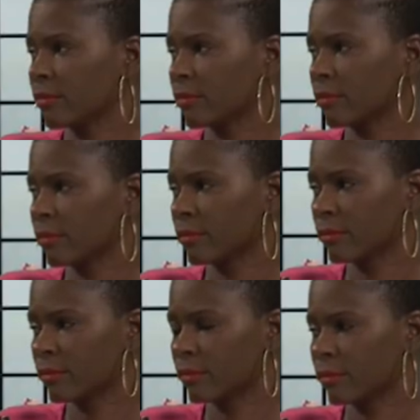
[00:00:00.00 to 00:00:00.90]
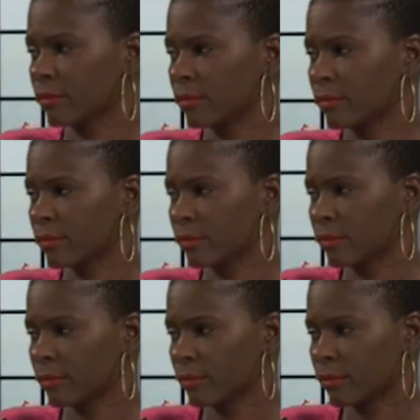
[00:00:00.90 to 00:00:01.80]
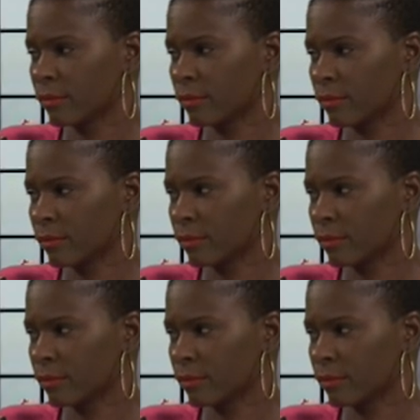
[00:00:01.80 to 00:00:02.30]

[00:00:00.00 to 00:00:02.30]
[no speech]